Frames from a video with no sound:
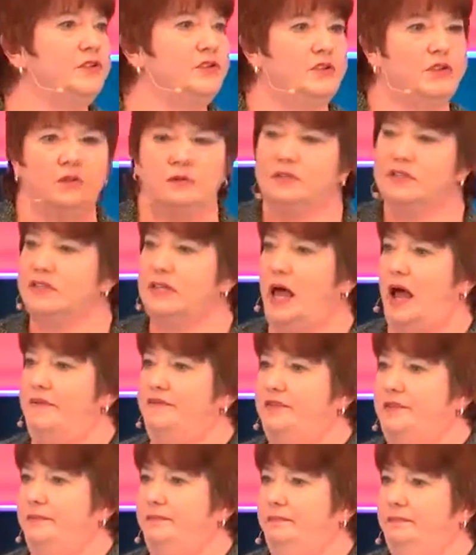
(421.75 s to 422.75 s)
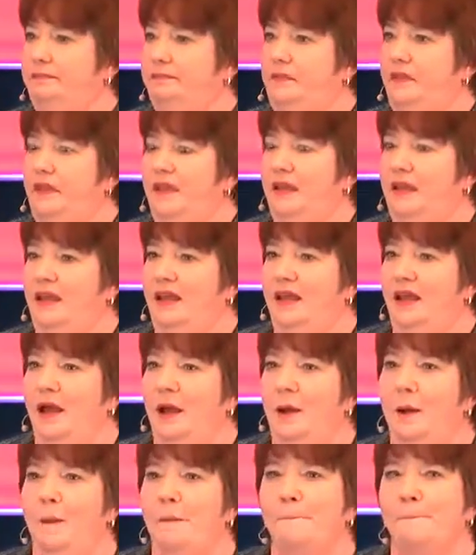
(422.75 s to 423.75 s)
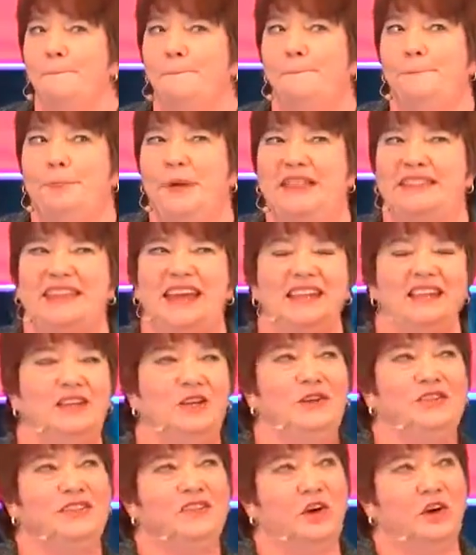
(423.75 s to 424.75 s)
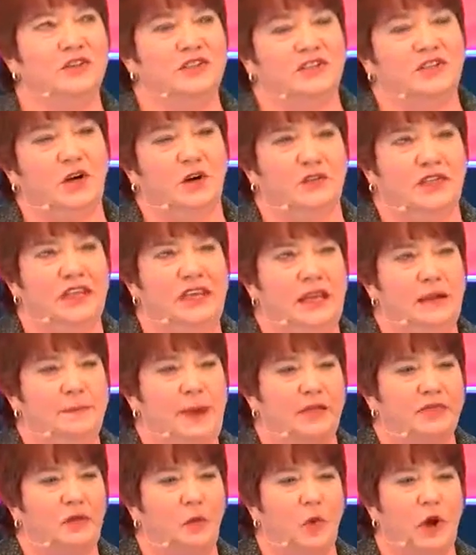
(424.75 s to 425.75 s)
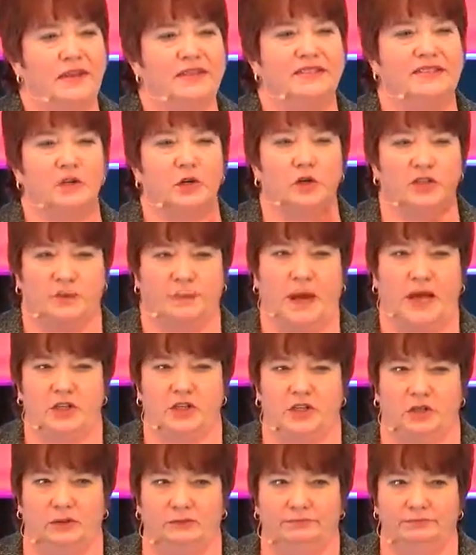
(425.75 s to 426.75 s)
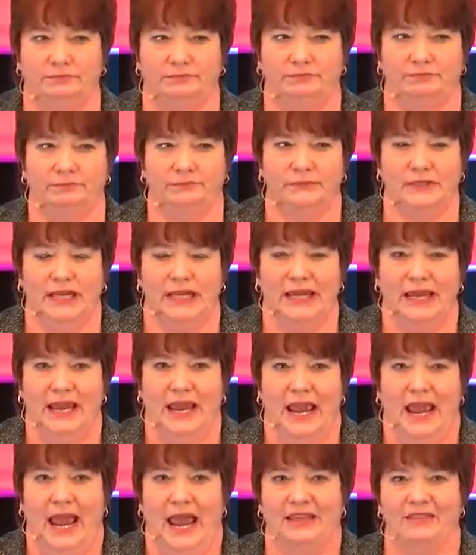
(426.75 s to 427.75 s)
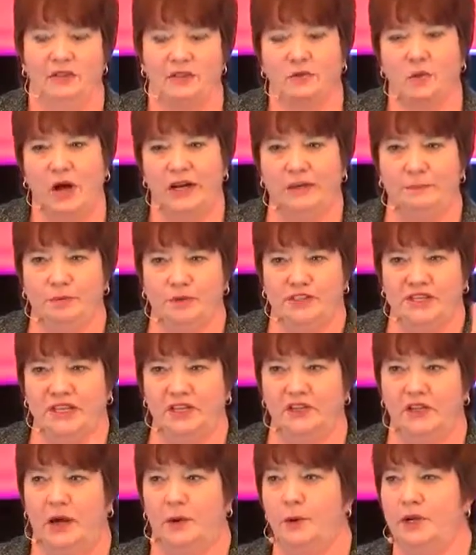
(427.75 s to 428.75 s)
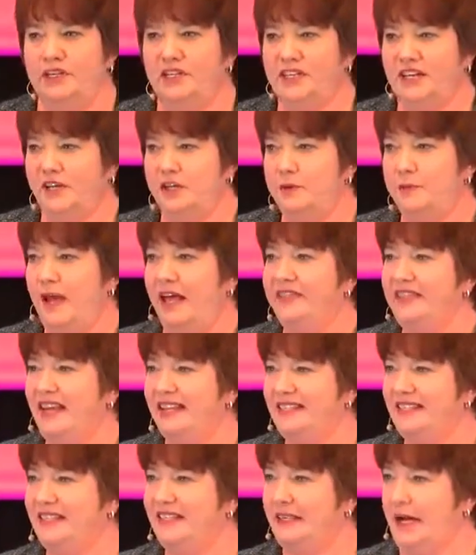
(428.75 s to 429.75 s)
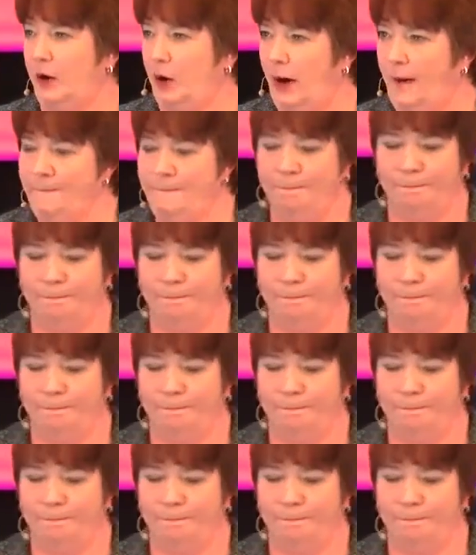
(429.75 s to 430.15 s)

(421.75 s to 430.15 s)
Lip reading: students' lives. But then you start thinking about the ones that are special. And there's one in particular I want to tell you about, and that's Sarah.